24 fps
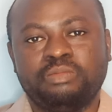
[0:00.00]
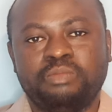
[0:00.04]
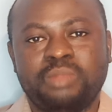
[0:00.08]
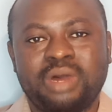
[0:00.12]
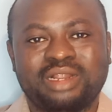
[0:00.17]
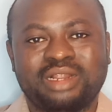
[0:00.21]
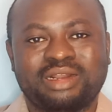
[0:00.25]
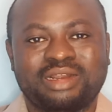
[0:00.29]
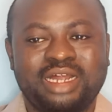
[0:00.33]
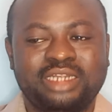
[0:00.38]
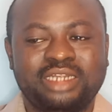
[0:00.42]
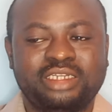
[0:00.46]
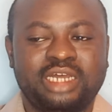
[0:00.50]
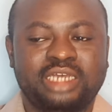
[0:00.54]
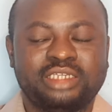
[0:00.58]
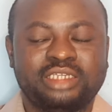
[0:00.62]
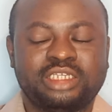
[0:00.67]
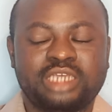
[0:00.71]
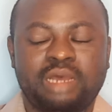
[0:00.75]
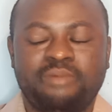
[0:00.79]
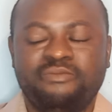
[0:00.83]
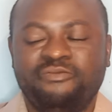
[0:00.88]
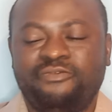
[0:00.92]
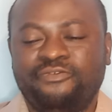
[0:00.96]
but rather
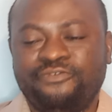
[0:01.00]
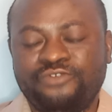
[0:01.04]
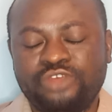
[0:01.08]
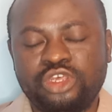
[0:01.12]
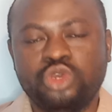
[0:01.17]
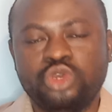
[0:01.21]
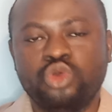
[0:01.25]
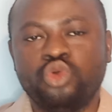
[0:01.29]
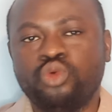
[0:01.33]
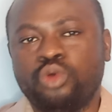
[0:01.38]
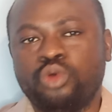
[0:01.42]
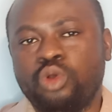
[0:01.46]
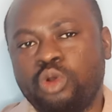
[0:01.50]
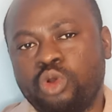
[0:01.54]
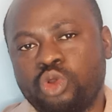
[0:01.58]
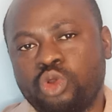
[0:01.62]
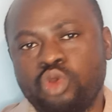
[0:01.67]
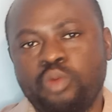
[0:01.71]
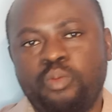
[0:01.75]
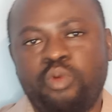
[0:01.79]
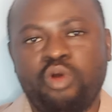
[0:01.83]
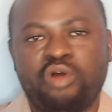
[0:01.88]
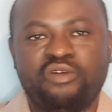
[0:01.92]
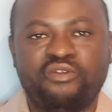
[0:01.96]
some few
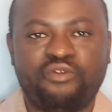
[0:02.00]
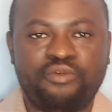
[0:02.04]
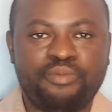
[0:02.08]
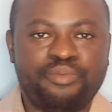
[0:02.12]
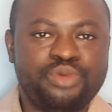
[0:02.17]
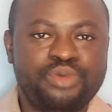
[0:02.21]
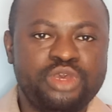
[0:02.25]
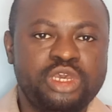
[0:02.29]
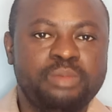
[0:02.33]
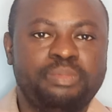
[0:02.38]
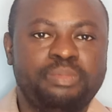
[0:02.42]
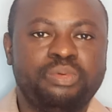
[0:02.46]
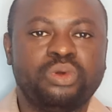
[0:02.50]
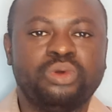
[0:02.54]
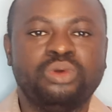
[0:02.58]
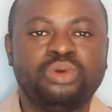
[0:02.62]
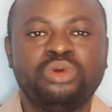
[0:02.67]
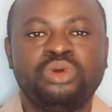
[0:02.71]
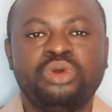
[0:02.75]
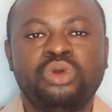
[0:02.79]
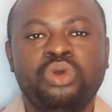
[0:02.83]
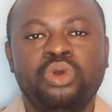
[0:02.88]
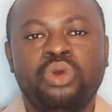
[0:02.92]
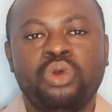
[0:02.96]
group of
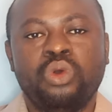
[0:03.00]
people